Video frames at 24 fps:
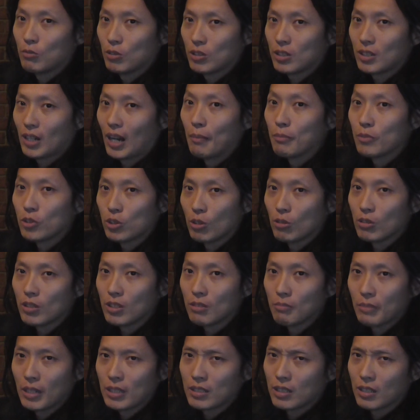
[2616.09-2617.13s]
Which I'm
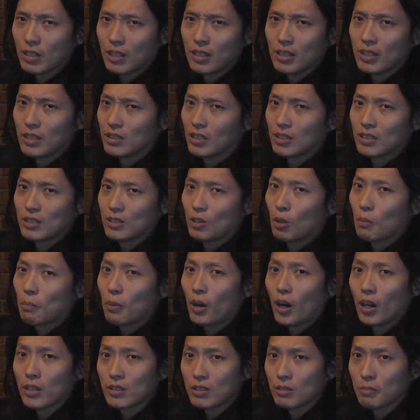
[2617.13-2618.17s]
joking, basically, that's not
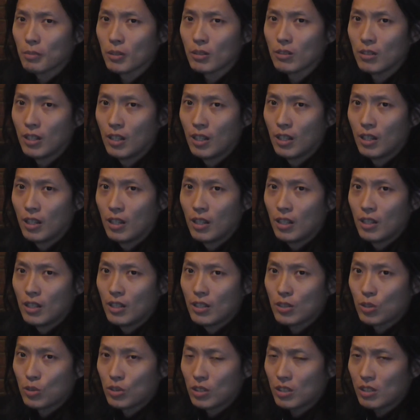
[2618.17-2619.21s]
possible.
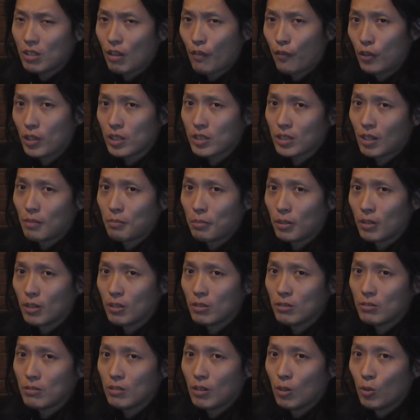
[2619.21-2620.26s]
So this is the first
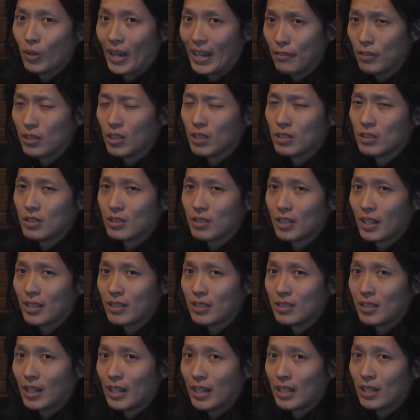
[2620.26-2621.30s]
example or evidence
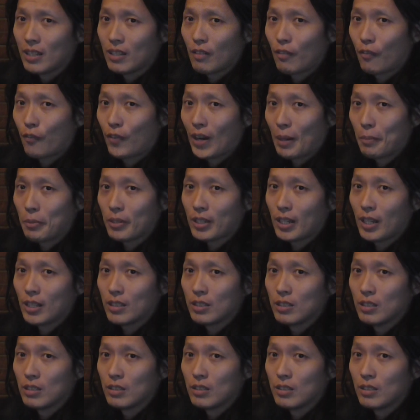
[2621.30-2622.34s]
that they
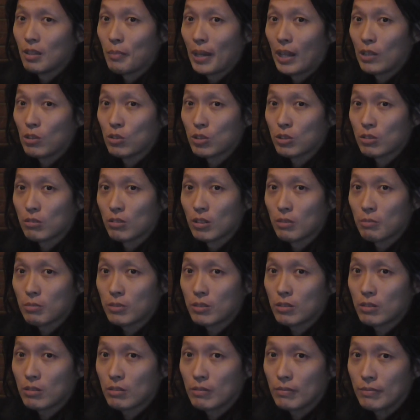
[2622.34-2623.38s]
fabricated the
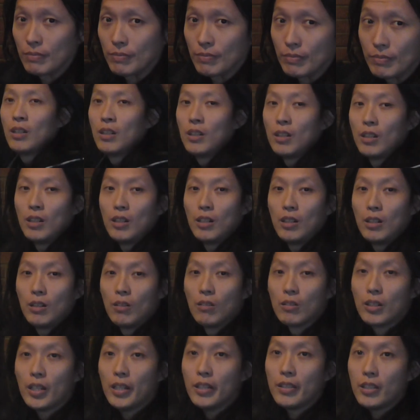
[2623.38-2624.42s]
manuscript.
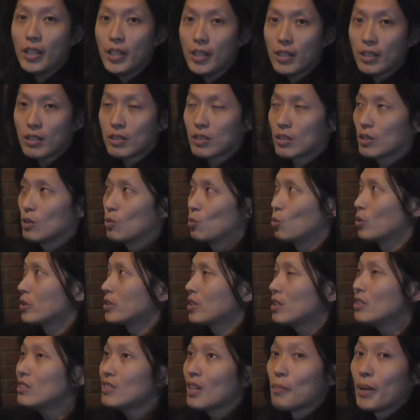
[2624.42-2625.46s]
Okay, next,
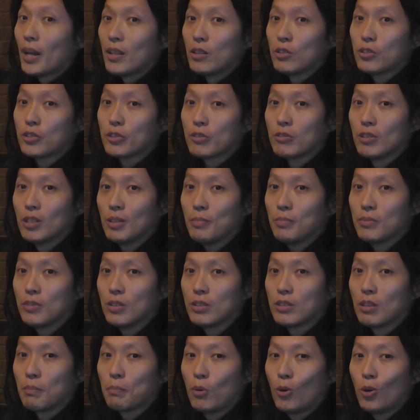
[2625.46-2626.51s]
within the manuscript,
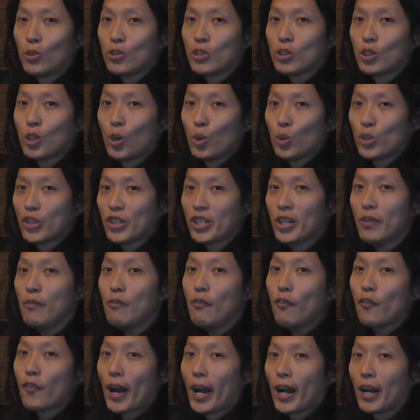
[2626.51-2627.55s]
there's a portion called
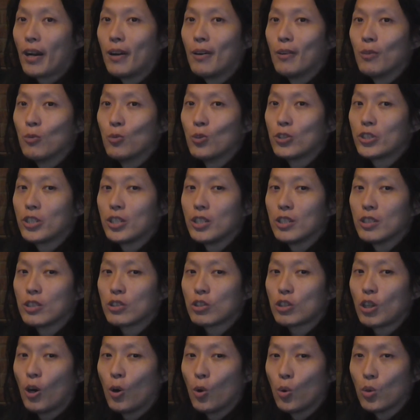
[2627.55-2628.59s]
Shenfa, which is
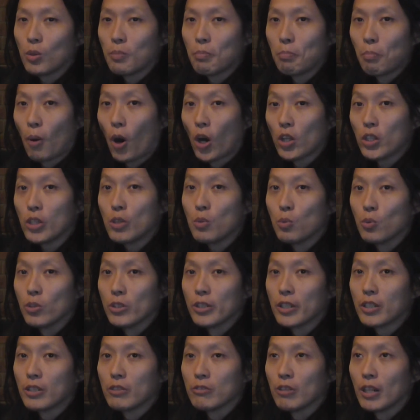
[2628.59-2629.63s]
called
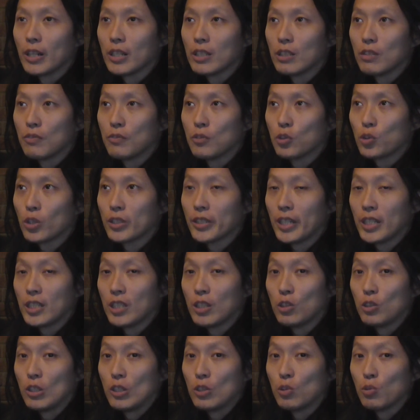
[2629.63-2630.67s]
bodywork, right? If you translate
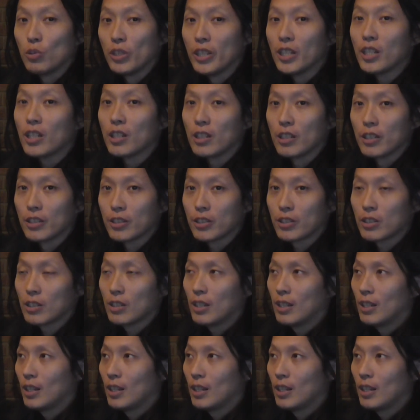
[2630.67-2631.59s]
it into English.